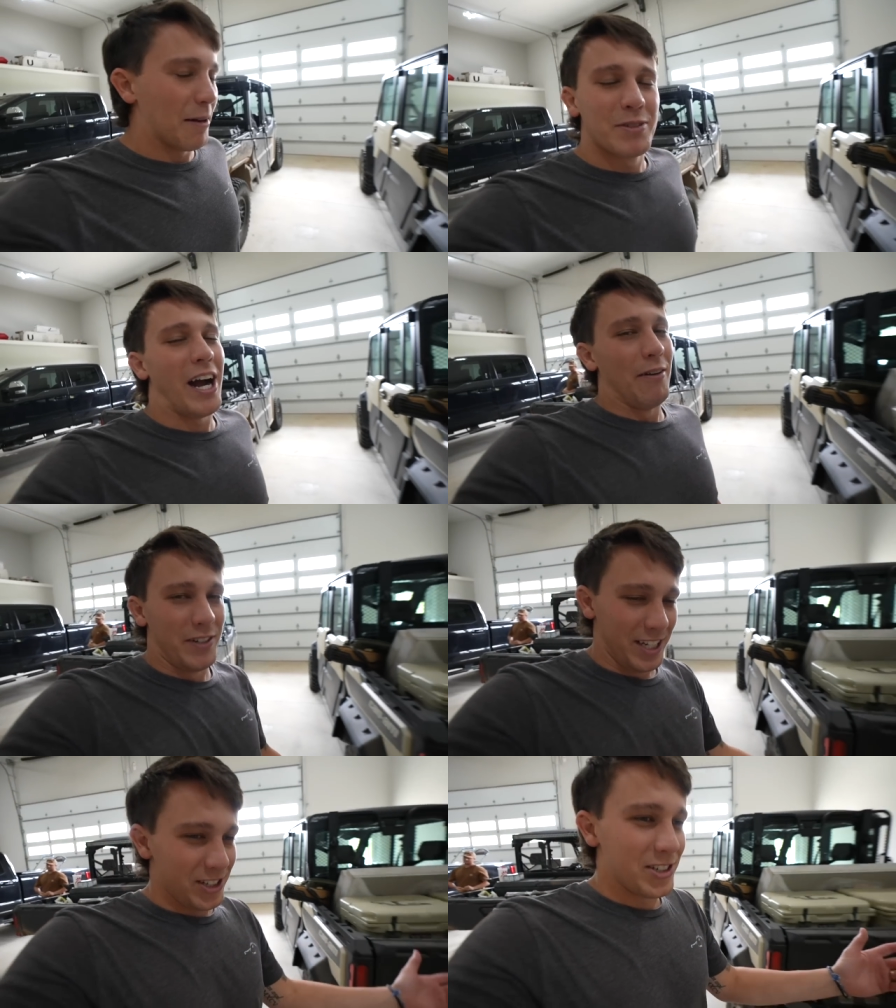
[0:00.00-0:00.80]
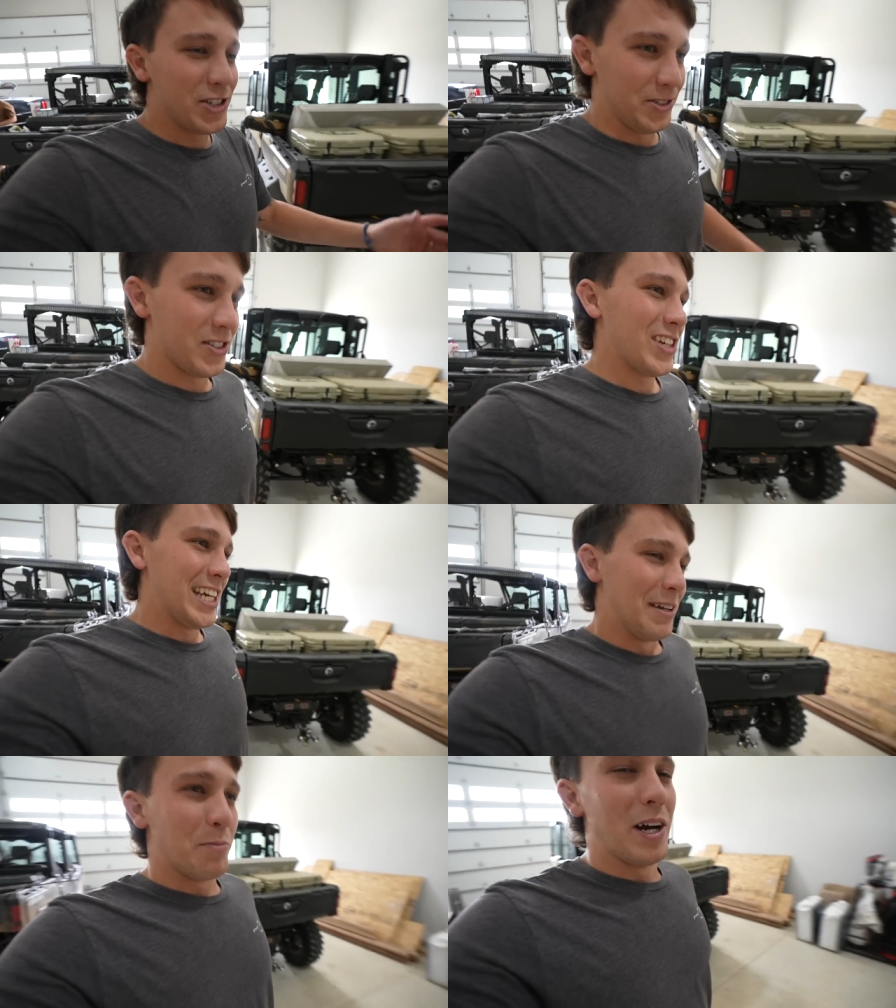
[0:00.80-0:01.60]
I'm confident. It's just shooting
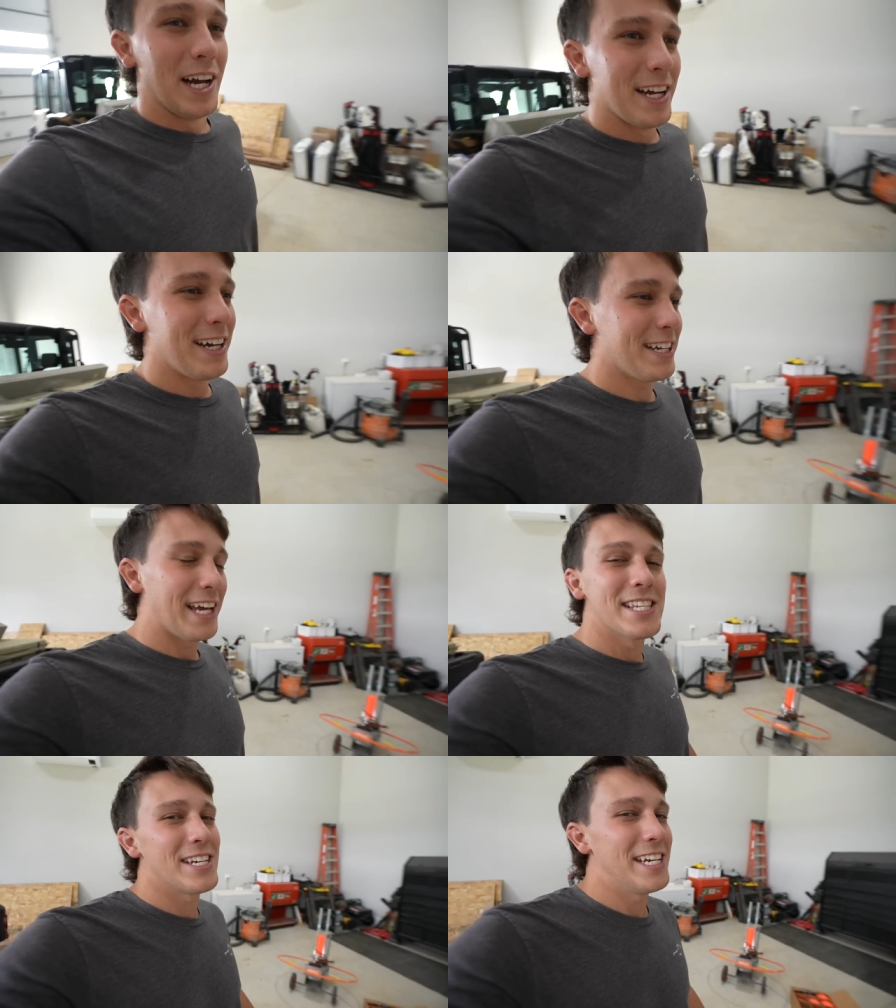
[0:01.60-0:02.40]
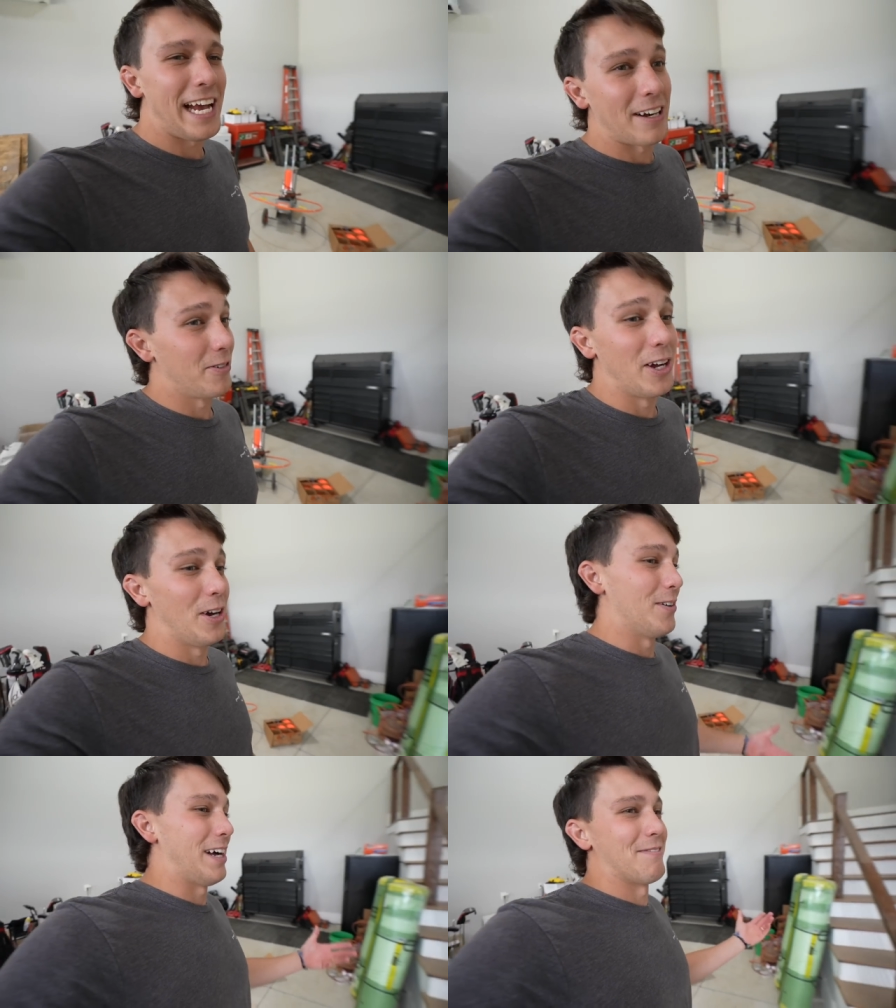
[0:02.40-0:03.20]
skeet. But Kinsey, I don't
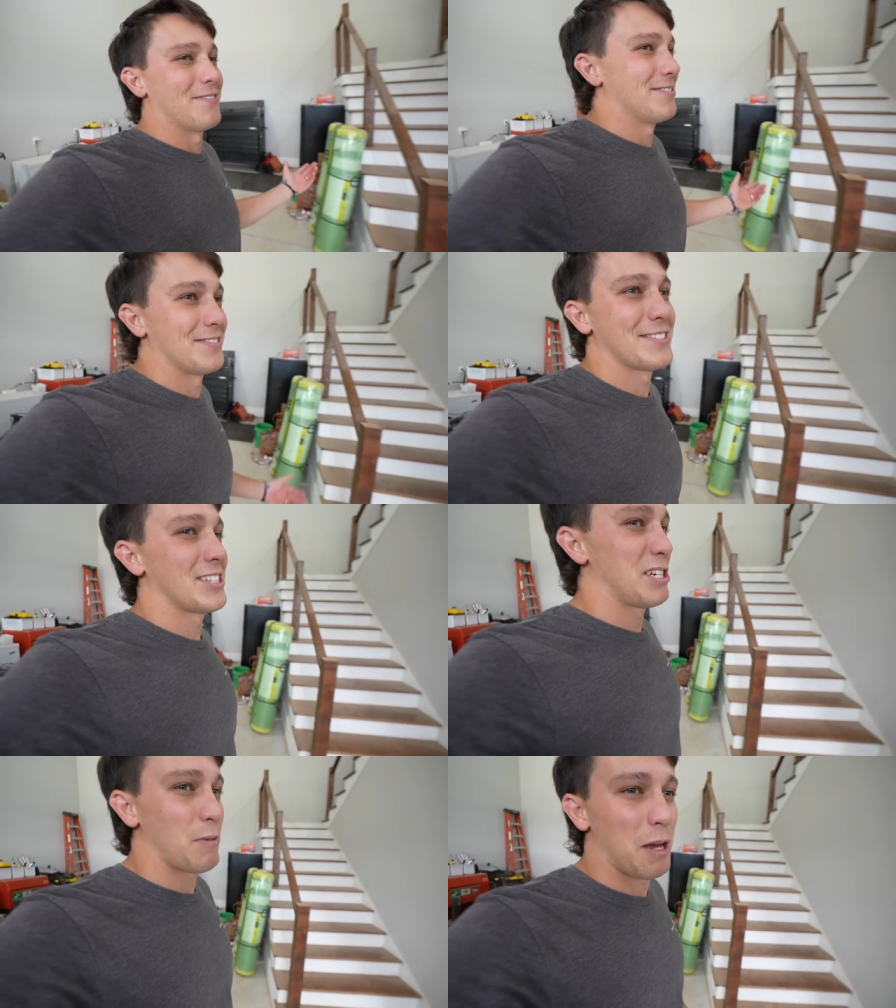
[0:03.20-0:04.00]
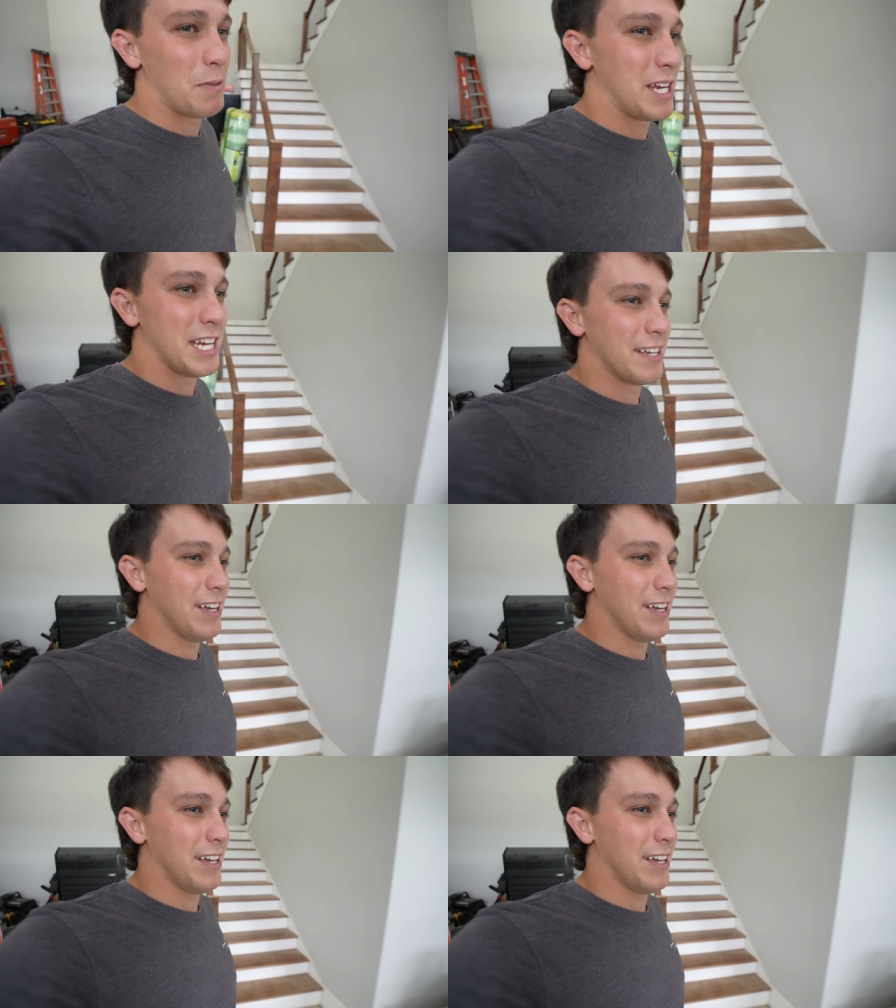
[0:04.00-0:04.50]
know. I, she might be